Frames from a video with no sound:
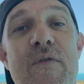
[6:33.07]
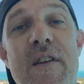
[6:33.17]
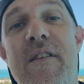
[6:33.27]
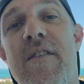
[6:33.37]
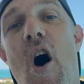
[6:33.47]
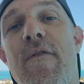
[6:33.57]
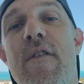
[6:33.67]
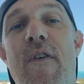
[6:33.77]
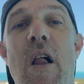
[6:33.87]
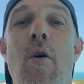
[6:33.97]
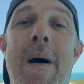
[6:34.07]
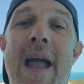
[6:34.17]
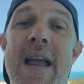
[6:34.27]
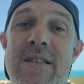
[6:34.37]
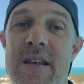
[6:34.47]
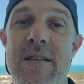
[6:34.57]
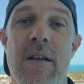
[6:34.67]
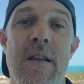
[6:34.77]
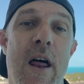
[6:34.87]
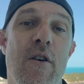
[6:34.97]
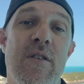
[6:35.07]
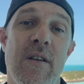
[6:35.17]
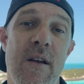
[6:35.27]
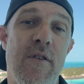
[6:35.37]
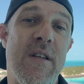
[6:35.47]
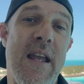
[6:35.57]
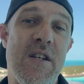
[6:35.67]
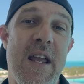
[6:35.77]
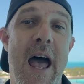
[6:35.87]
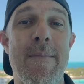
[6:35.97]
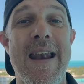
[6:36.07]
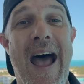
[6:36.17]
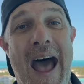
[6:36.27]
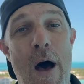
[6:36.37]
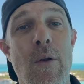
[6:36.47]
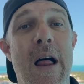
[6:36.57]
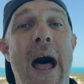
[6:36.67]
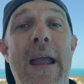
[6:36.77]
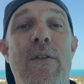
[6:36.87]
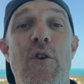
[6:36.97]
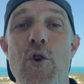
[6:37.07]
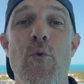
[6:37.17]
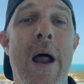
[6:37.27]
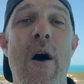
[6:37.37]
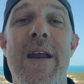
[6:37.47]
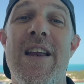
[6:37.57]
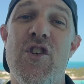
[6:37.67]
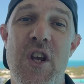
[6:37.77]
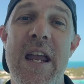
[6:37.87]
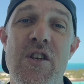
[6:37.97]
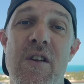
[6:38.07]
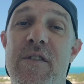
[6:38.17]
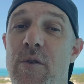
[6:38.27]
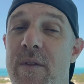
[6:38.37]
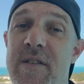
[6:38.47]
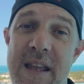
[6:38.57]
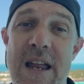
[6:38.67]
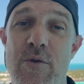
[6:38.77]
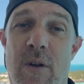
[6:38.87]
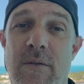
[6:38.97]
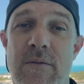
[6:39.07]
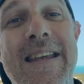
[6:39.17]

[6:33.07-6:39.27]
This is often followed by a detailed letter delivered to each cabin outlining the new route and changes to the schedule.